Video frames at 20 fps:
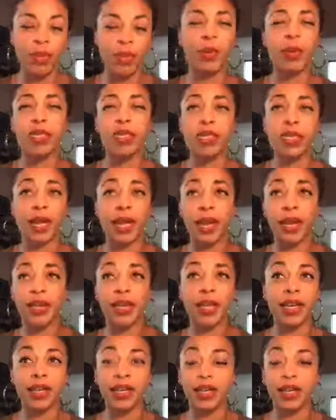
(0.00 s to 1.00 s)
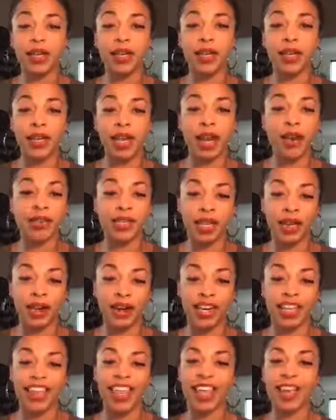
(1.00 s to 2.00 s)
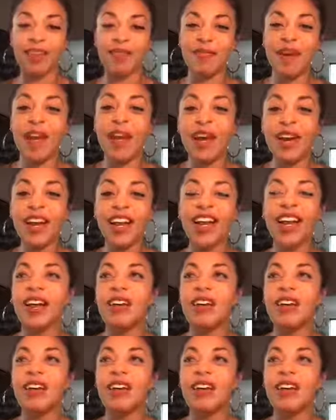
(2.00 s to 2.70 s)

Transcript: which is kind of like out there to think about.